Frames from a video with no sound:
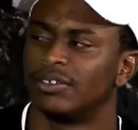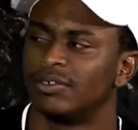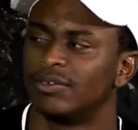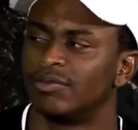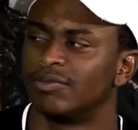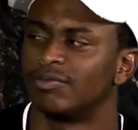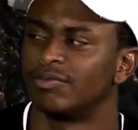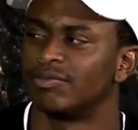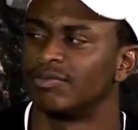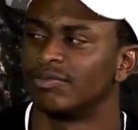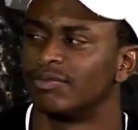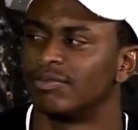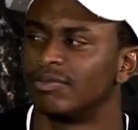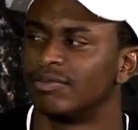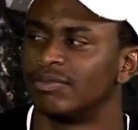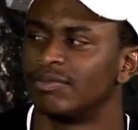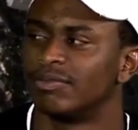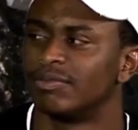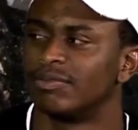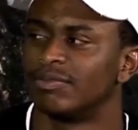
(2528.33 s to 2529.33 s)
I didn't, I
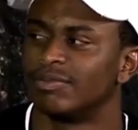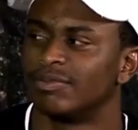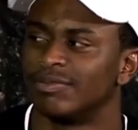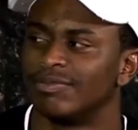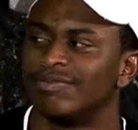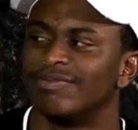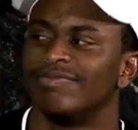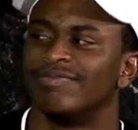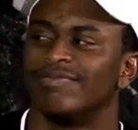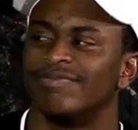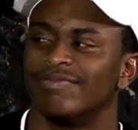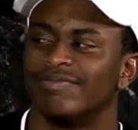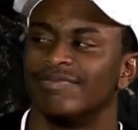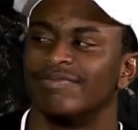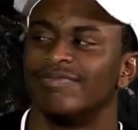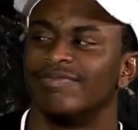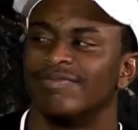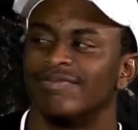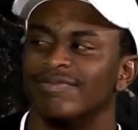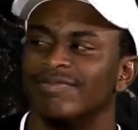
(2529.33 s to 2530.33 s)
was just,
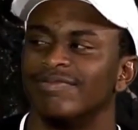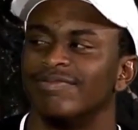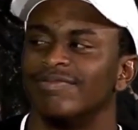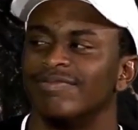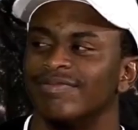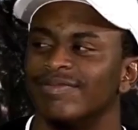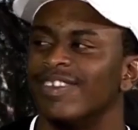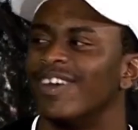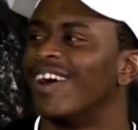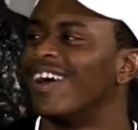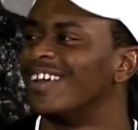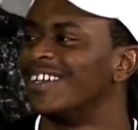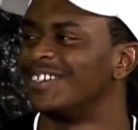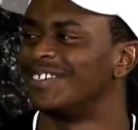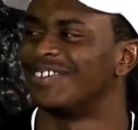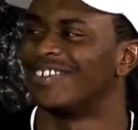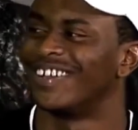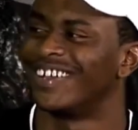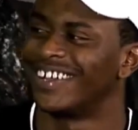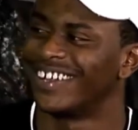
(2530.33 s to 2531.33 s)
mm-hmm. I've been doing
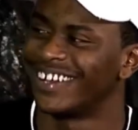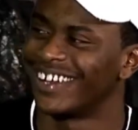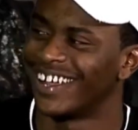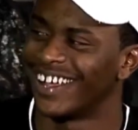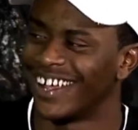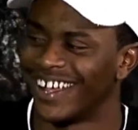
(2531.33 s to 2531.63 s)
this for a while,